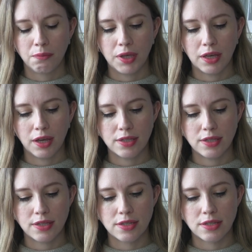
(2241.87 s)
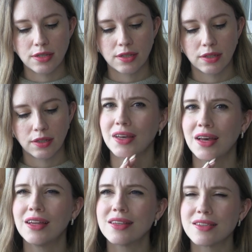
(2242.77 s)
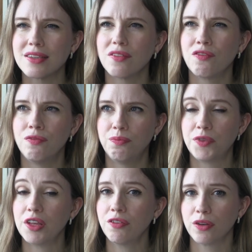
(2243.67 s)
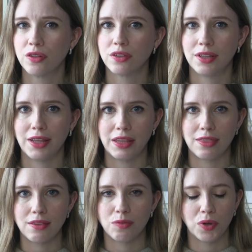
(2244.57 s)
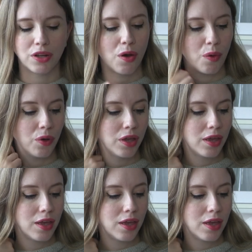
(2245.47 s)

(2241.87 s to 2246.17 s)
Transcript: because it's difficult to let this one go.